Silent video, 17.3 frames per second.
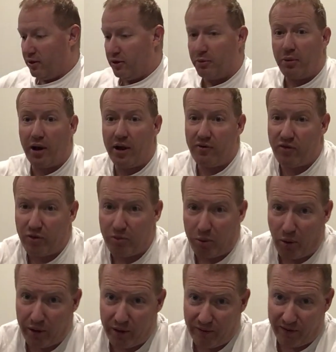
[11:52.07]
The plan for
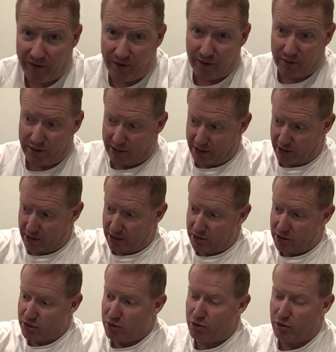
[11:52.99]
Poyderville
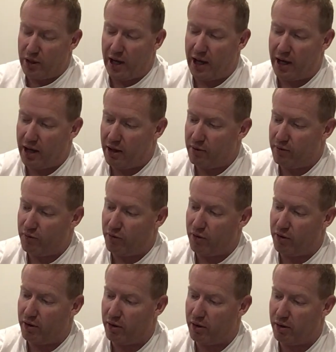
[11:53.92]
is to have
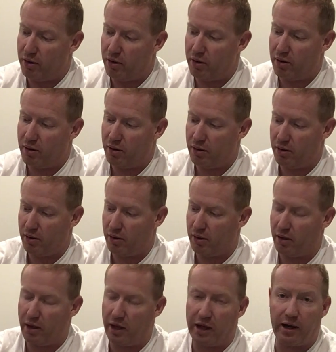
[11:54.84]

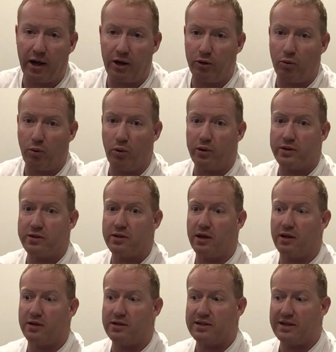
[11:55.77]
an underwater
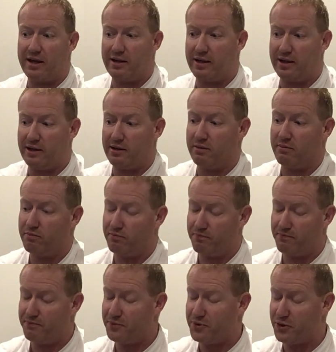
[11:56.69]
setting
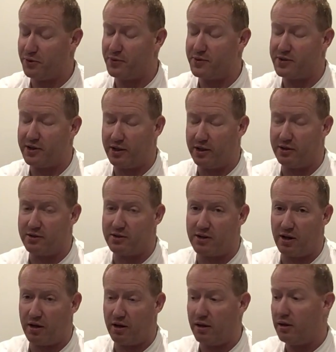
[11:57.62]
sort of scene,
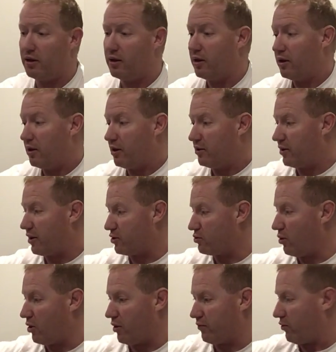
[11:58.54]
so
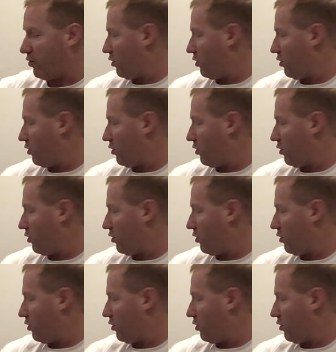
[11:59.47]
that's why I've